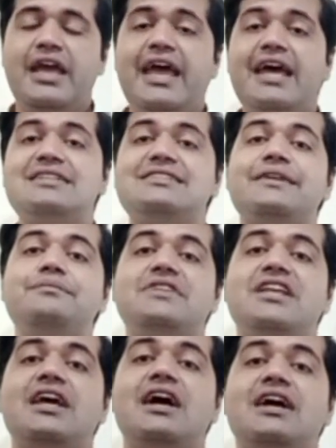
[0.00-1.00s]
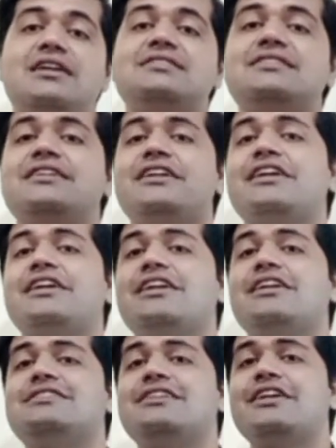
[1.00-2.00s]
As if they are sitting
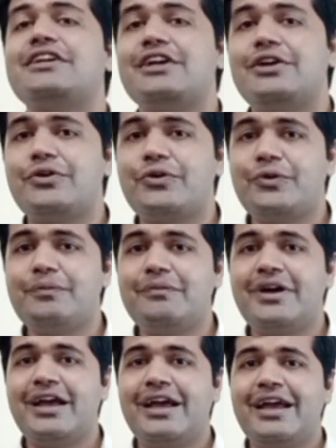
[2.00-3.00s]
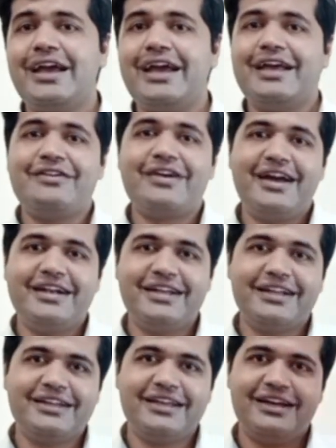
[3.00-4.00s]
in a single room and
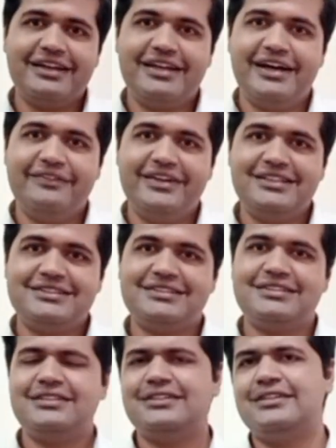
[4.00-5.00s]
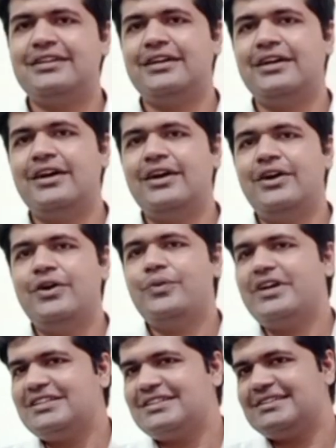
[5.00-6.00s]
writing their novels.
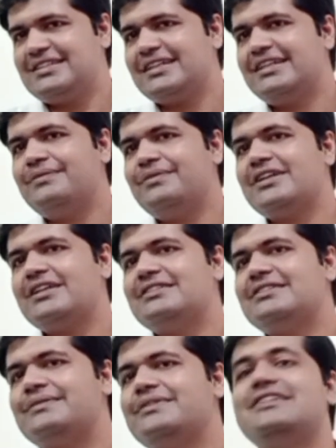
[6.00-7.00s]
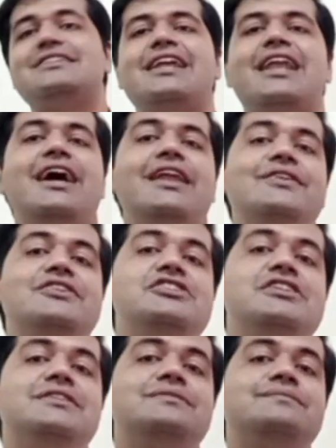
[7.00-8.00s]
What is the significance of this
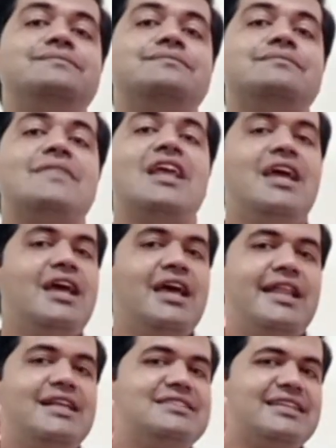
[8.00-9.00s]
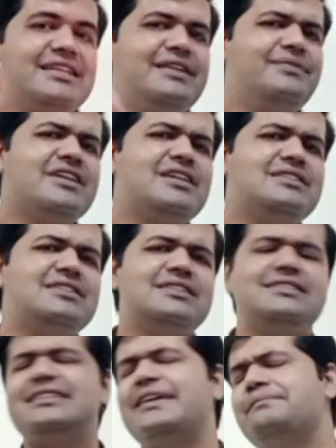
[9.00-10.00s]
analogy? The significance
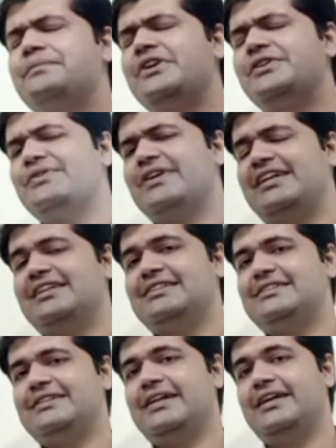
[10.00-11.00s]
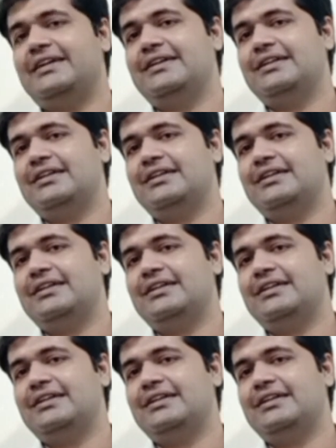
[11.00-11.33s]
is simple to understand.